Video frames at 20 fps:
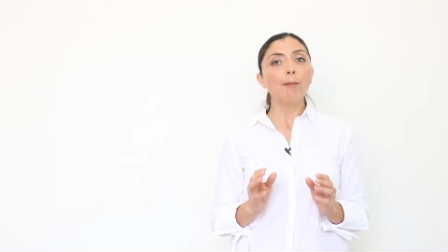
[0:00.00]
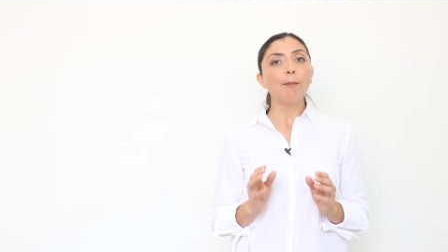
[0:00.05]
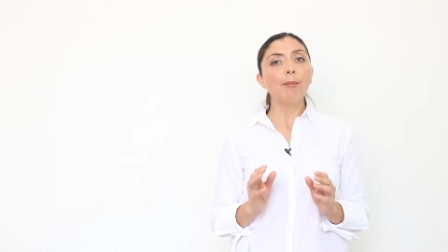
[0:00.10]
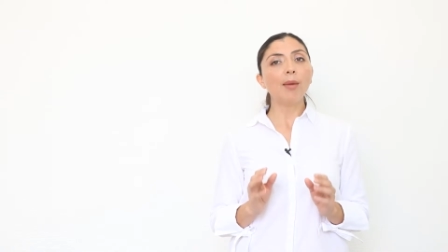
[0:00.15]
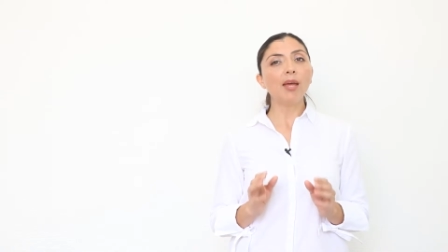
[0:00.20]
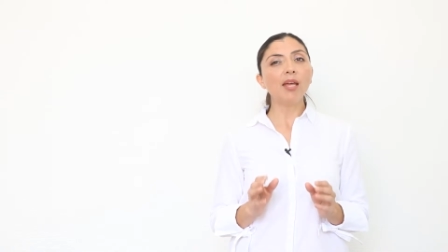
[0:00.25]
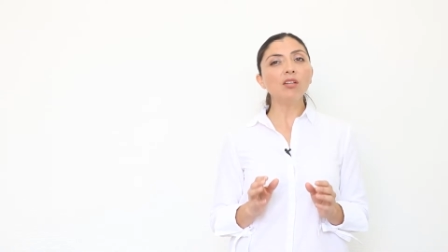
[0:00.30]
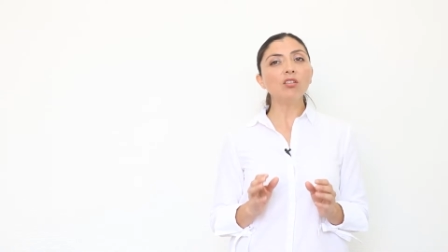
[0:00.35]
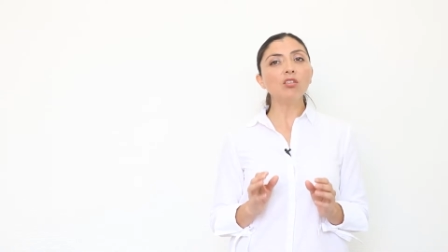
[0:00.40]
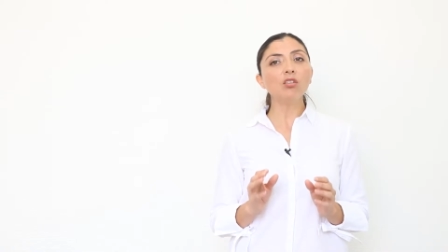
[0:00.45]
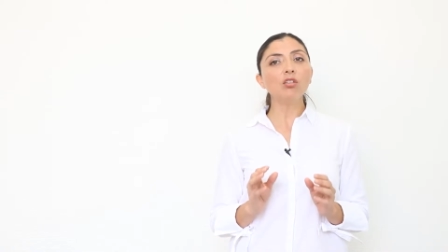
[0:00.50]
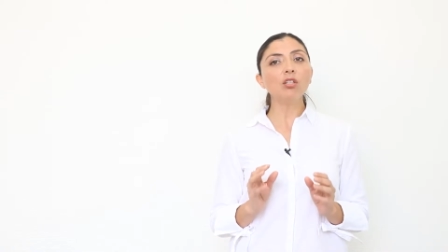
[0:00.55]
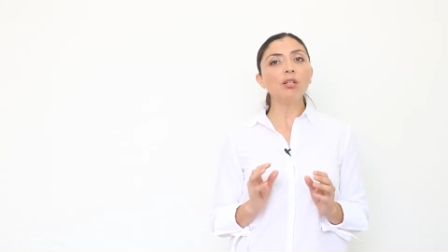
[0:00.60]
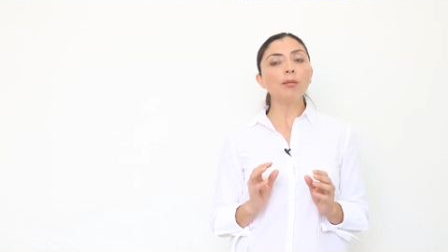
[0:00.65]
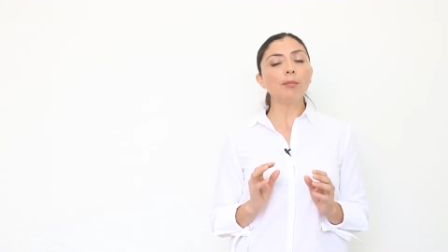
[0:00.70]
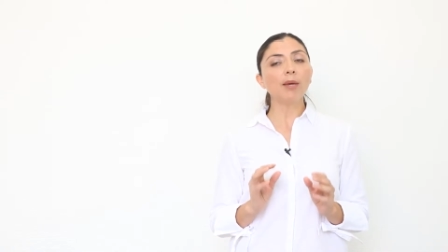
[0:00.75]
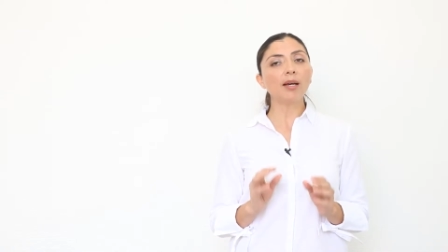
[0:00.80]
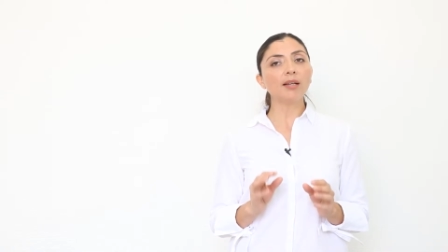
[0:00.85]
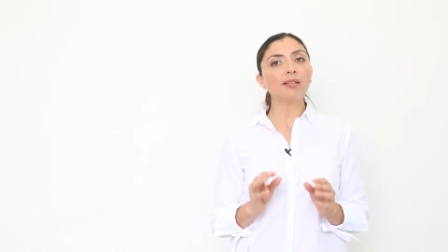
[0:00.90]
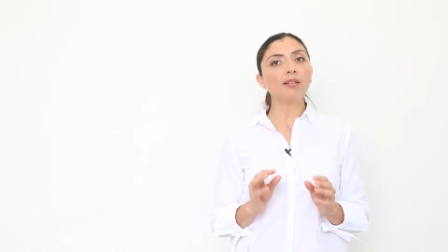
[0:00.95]
based on the
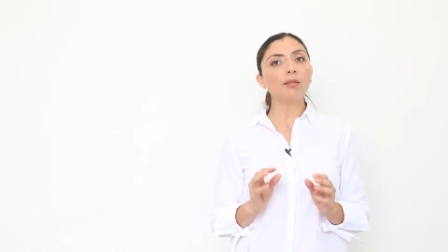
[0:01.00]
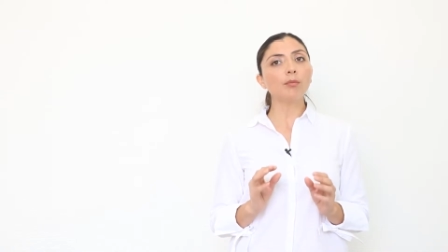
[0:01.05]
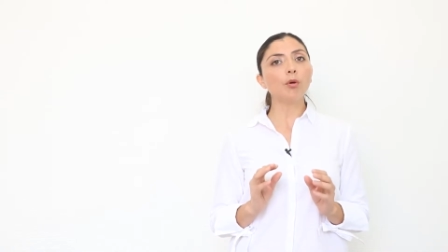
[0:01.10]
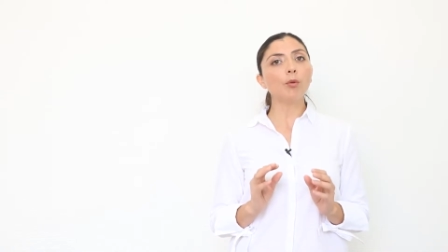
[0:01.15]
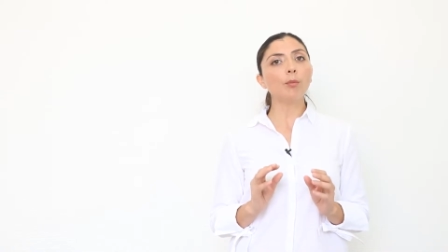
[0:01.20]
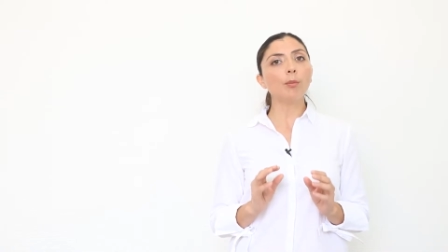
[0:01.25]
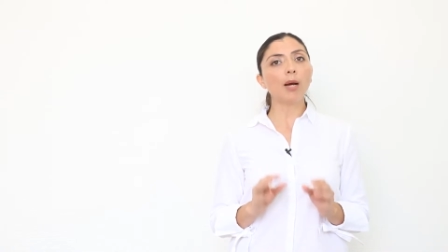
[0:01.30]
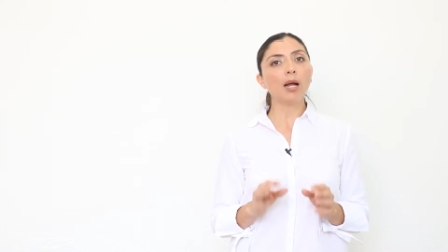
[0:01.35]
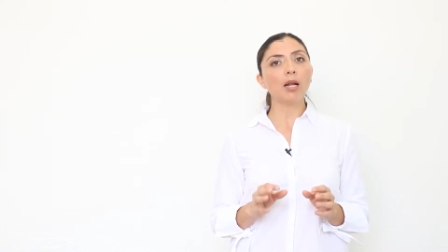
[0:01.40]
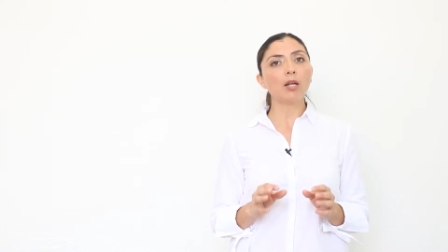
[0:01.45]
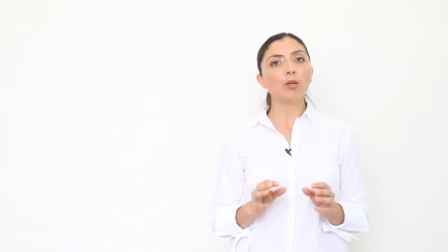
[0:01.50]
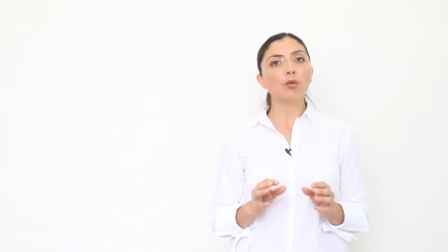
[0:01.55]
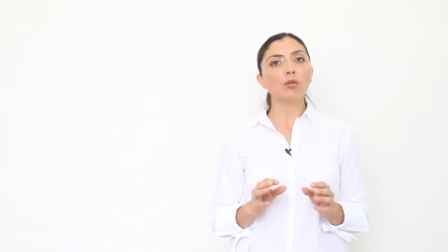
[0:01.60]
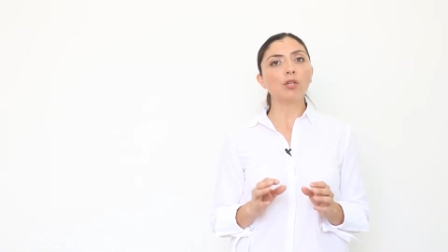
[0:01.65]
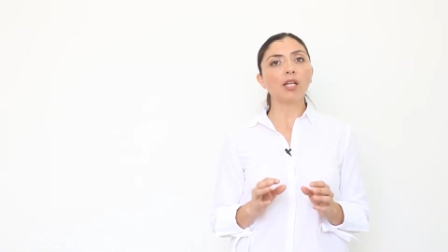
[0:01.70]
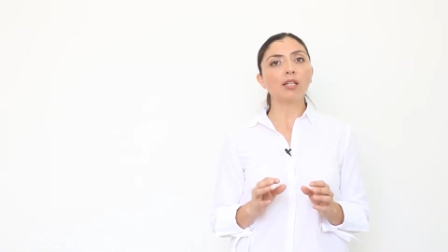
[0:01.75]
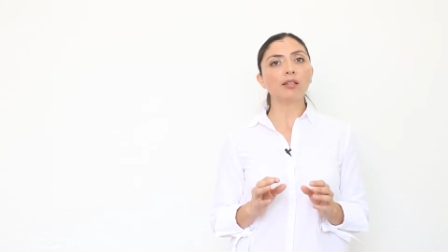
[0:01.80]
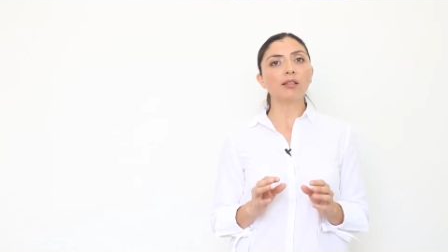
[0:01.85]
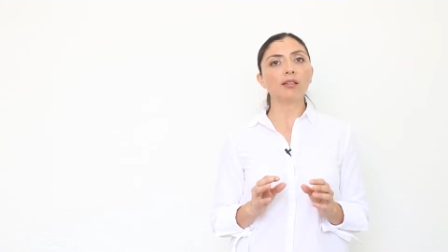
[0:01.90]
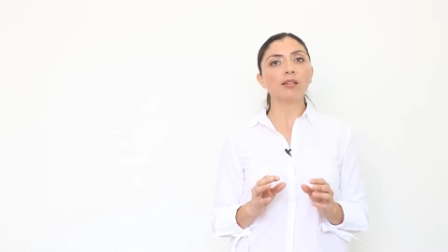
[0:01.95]
maximum value
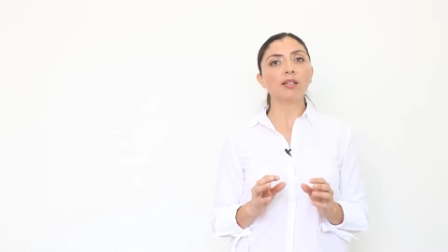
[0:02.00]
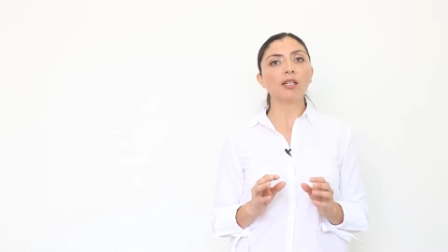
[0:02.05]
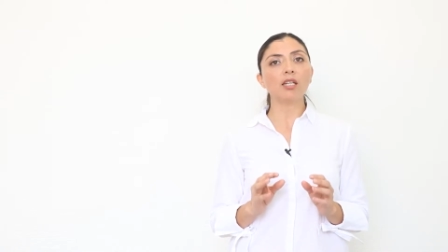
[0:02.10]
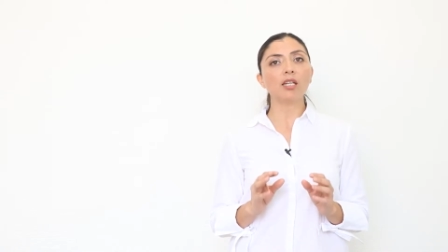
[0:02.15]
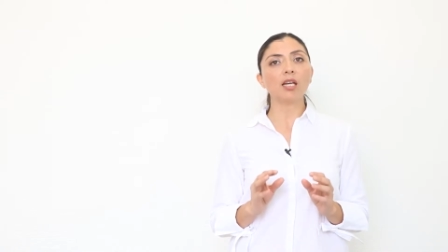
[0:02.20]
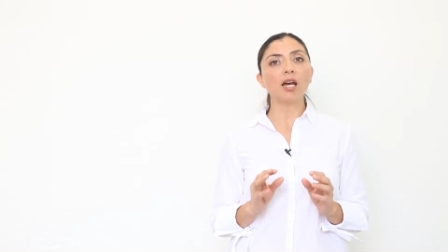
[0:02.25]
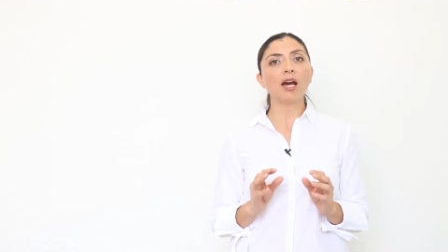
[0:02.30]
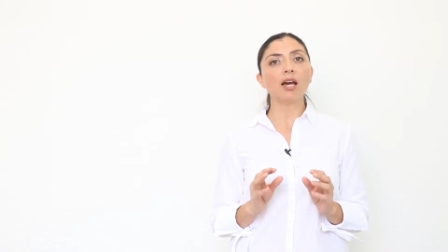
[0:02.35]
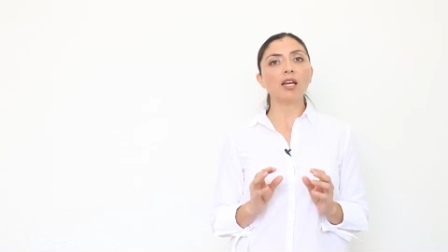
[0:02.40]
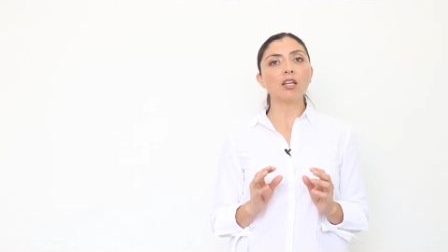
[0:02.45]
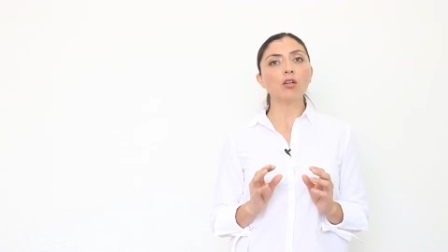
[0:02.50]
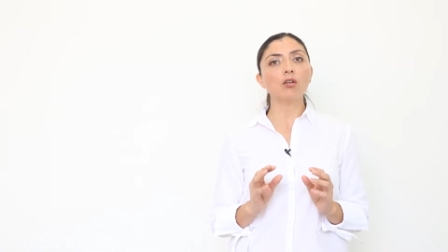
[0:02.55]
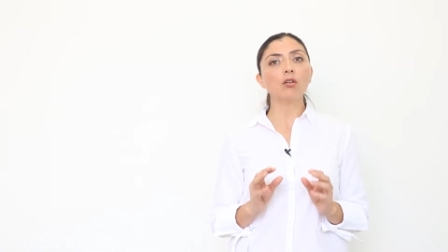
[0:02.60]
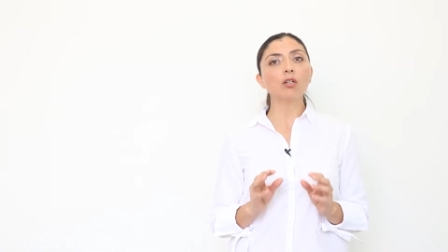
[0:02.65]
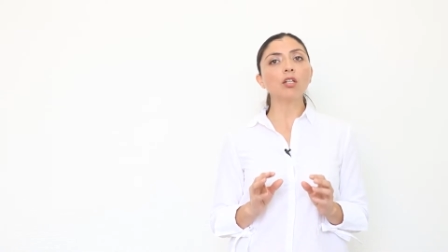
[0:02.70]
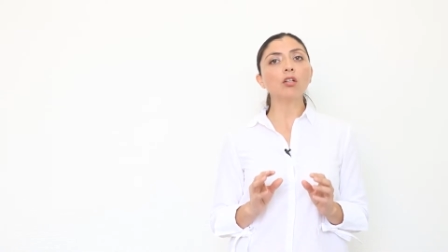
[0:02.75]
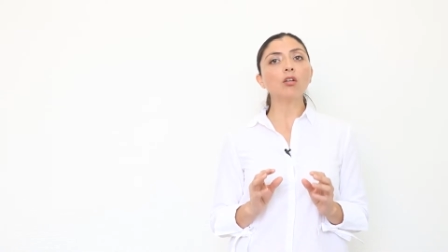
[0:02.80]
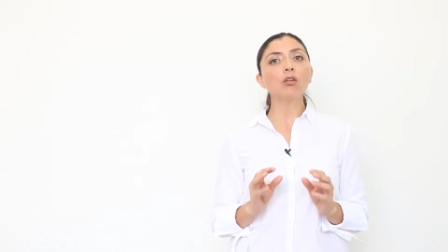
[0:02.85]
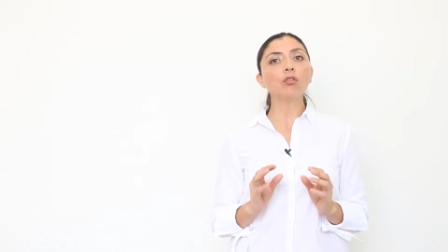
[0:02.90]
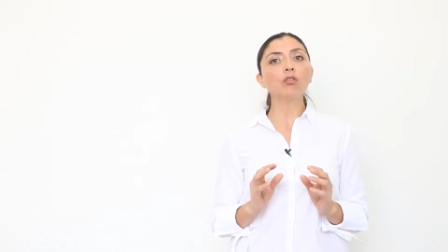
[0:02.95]
that the
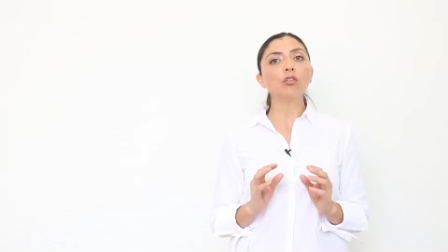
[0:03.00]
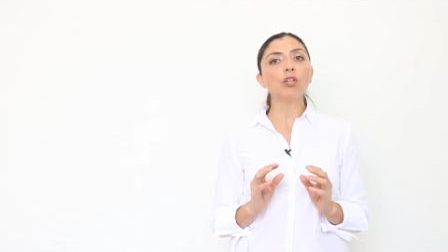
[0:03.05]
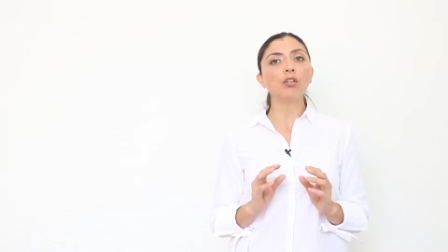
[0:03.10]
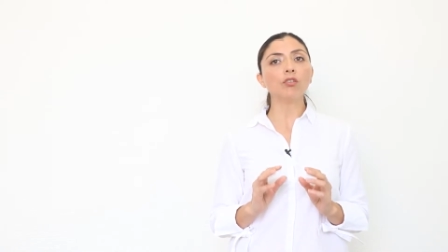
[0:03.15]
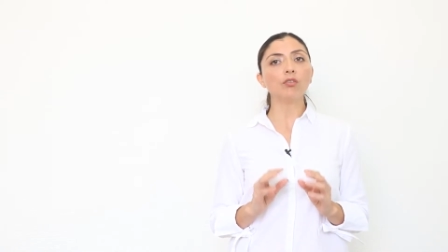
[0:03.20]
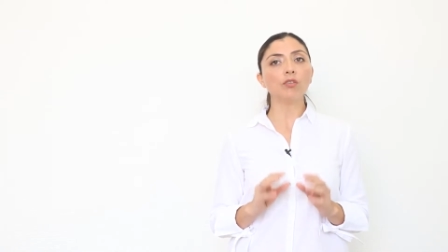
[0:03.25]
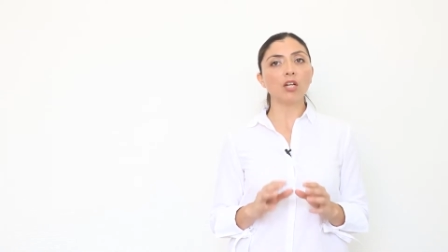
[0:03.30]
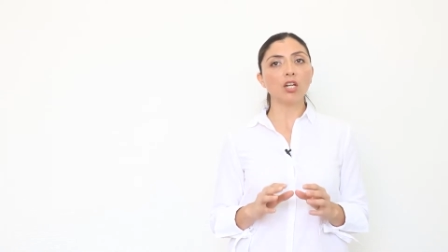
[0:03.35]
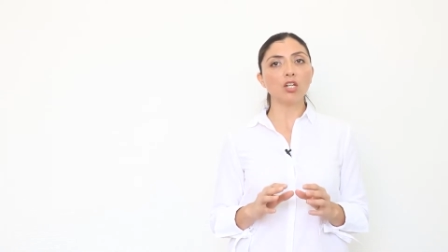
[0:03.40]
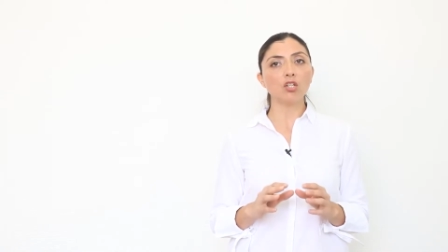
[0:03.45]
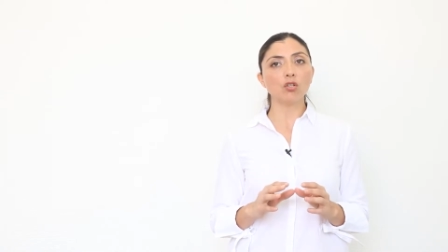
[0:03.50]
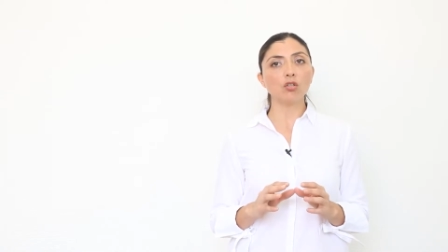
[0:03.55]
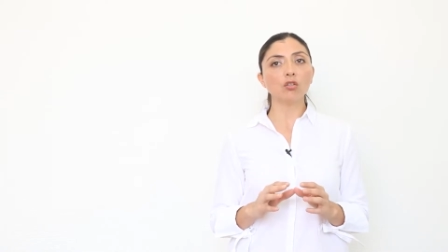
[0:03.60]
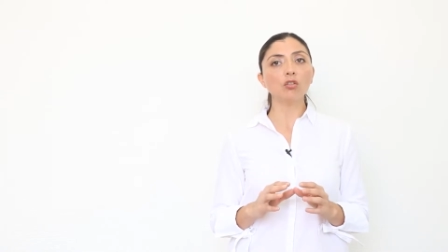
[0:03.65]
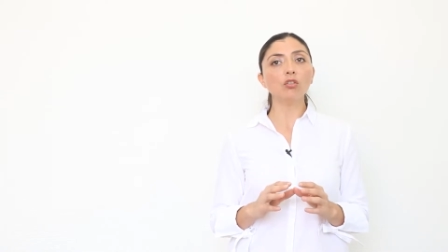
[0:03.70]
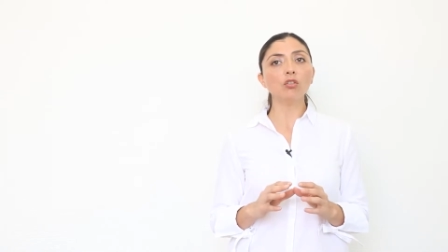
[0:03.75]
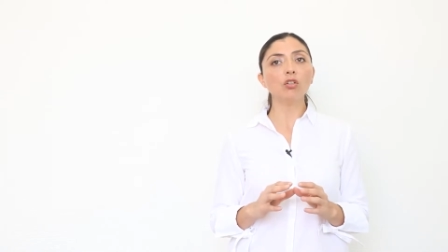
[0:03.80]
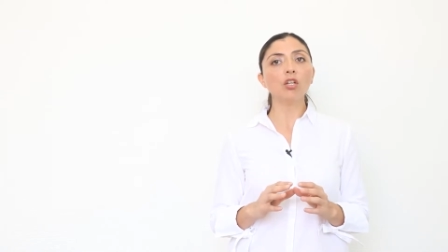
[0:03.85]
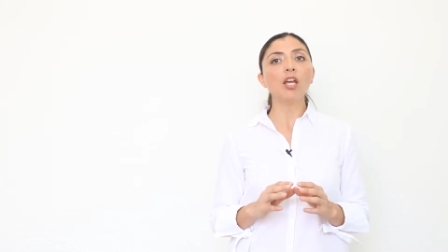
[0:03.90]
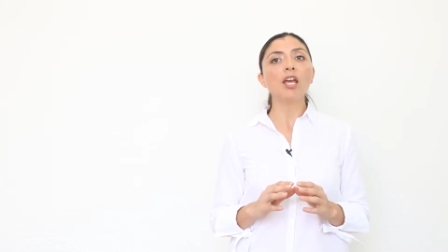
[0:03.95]
ionic
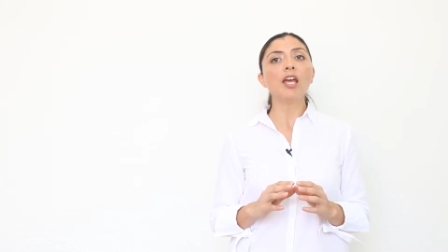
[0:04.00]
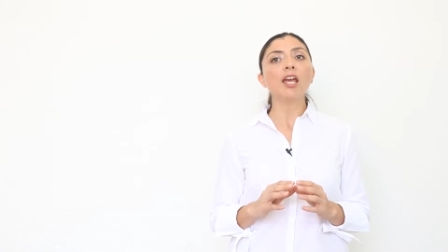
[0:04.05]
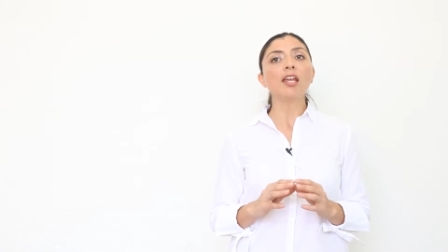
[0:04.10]
concentrations